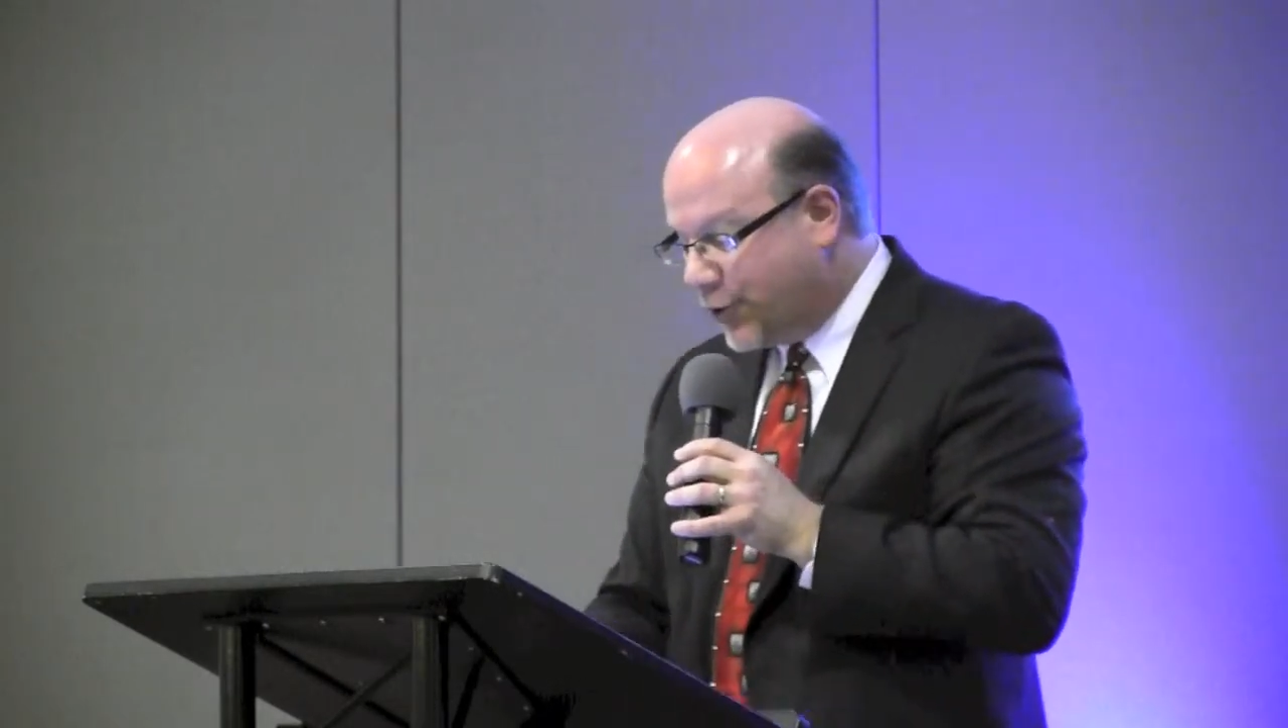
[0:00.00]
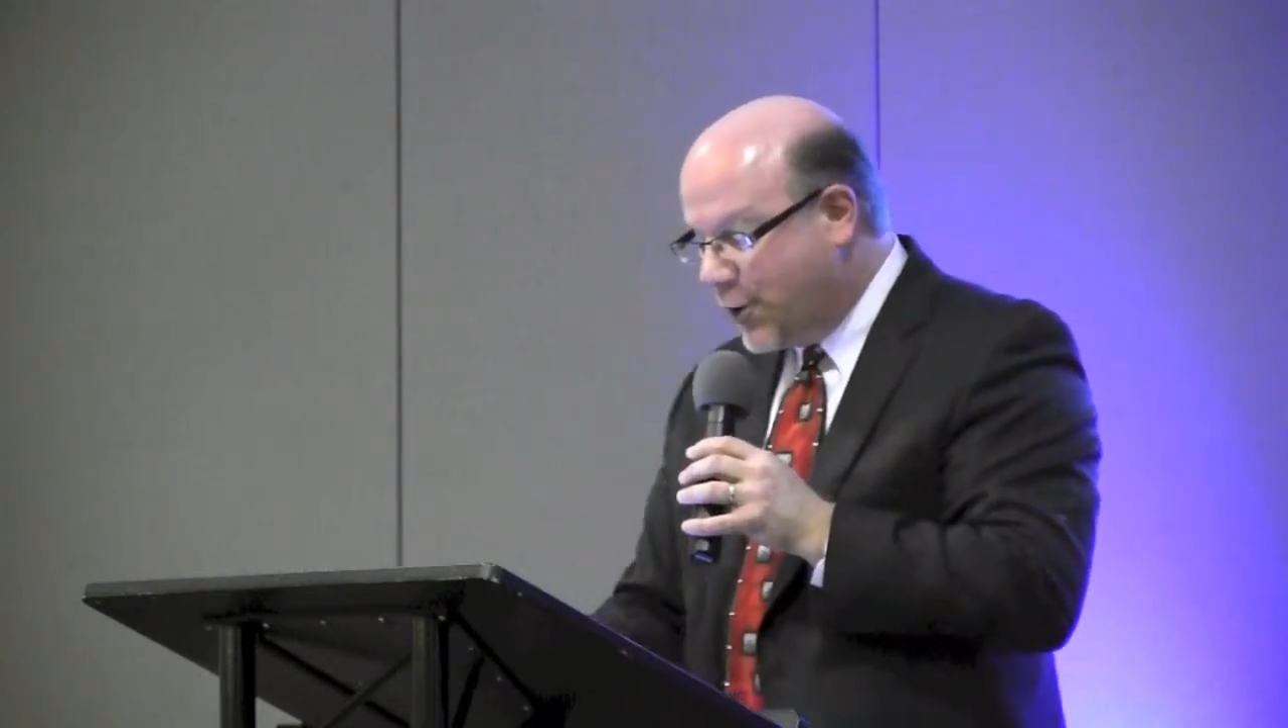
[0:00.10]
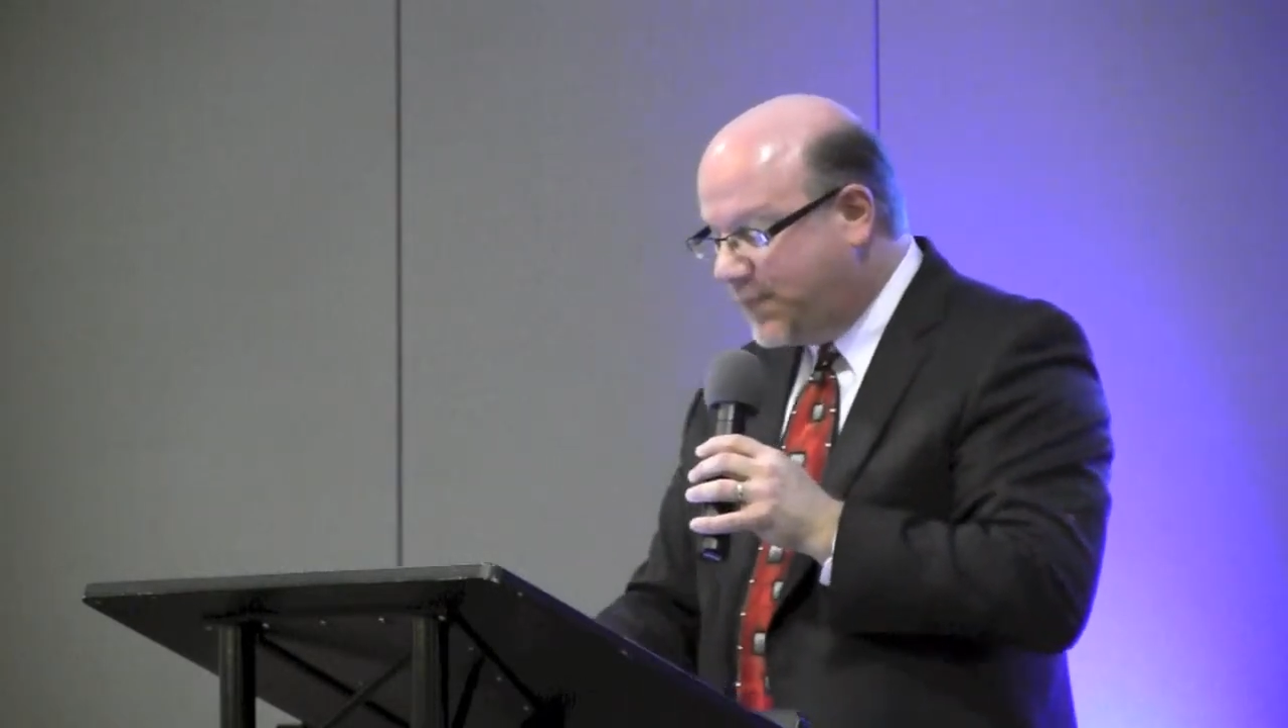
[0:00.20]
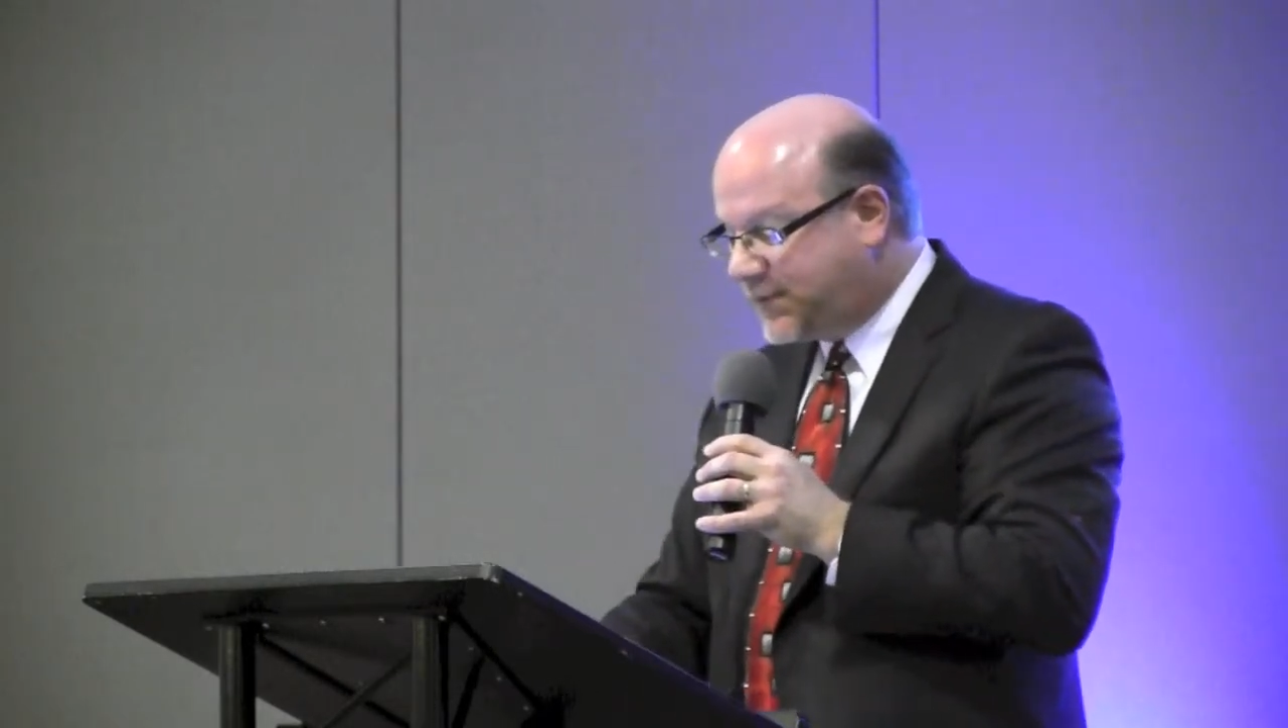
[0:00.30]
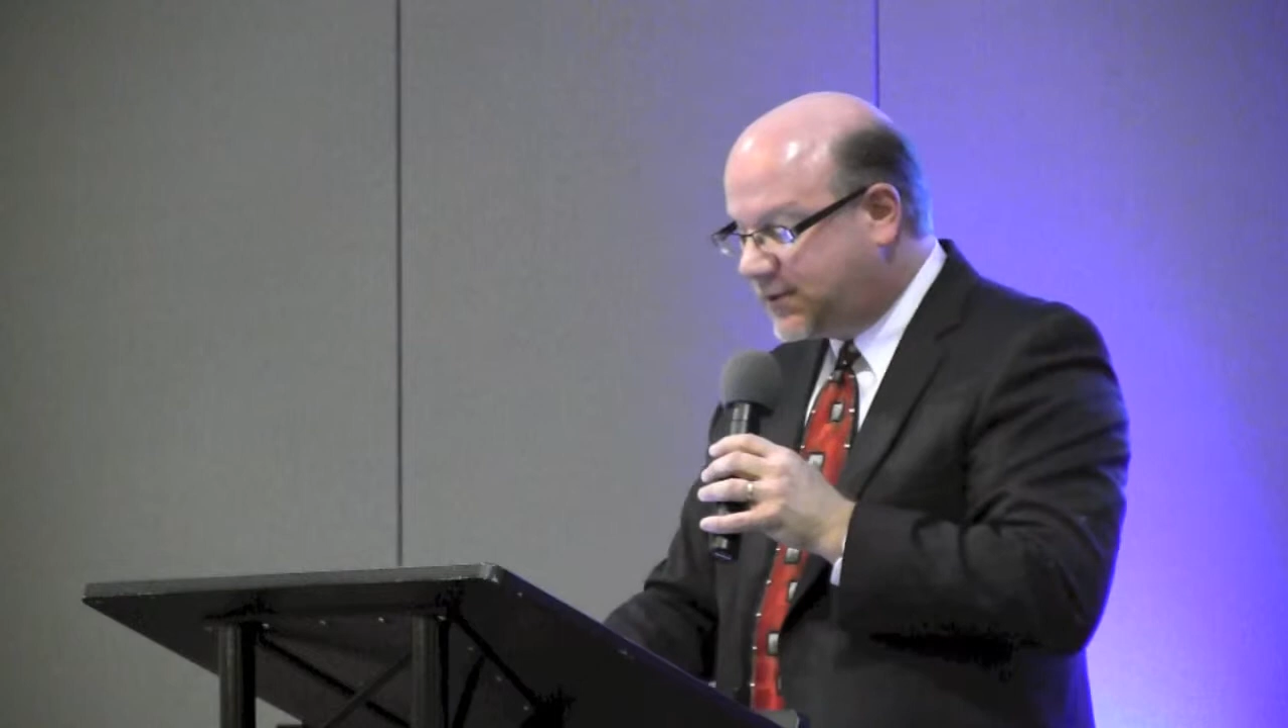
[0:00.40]

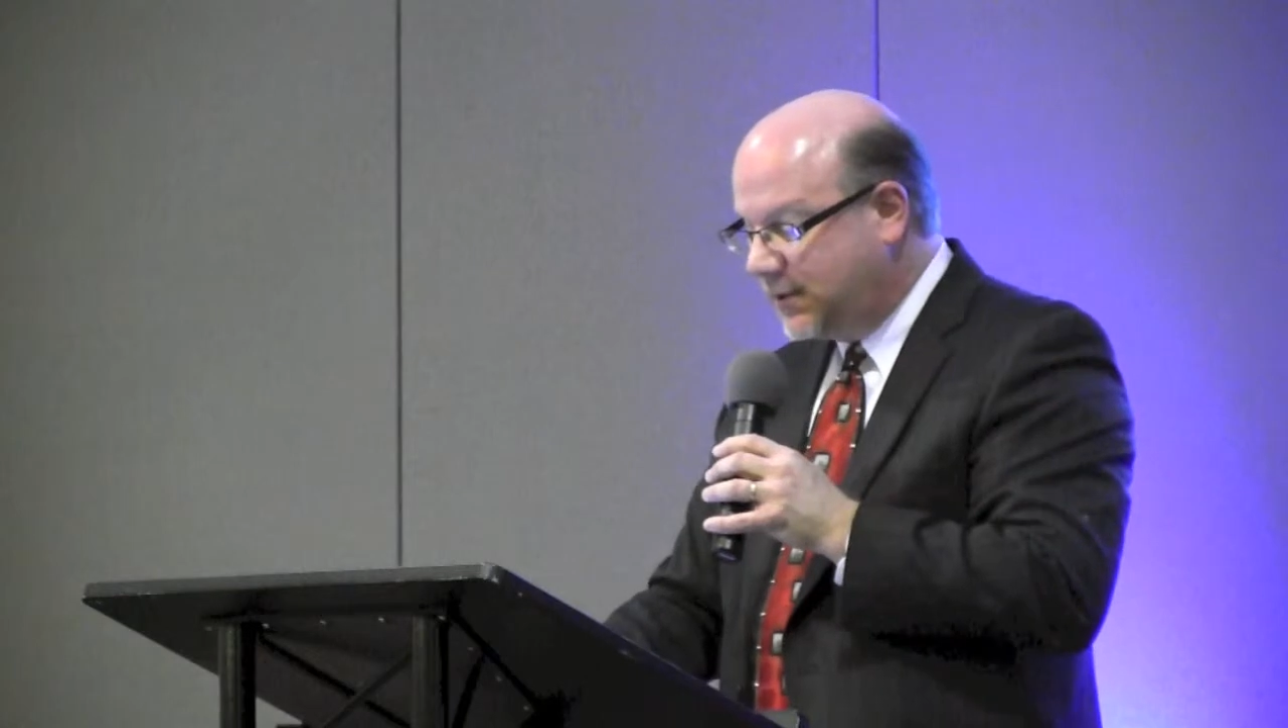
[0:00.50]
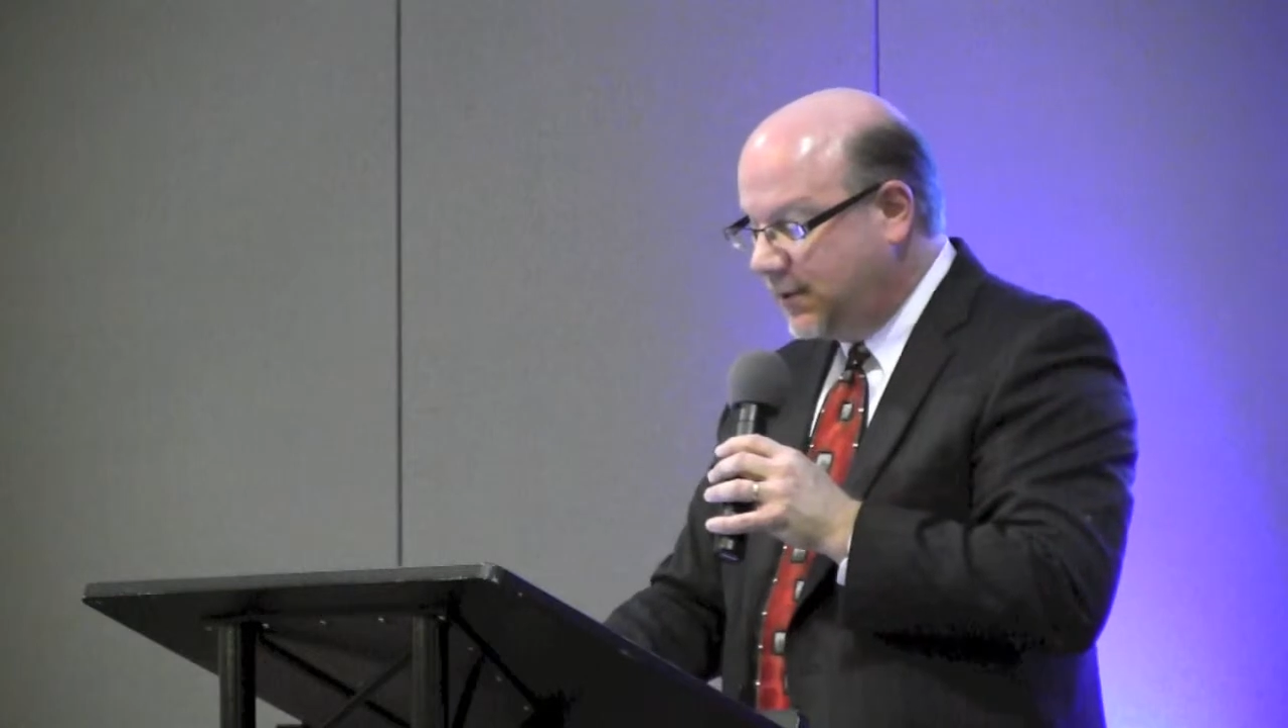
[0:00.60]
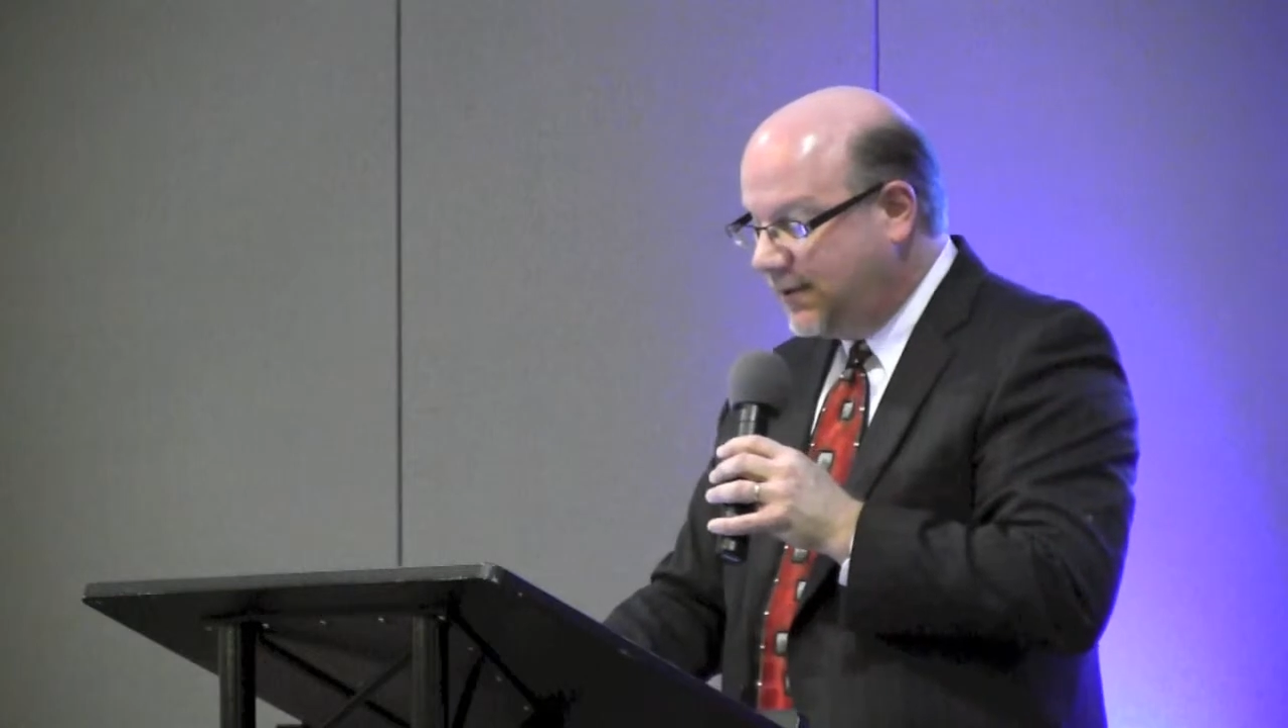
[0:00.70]
groups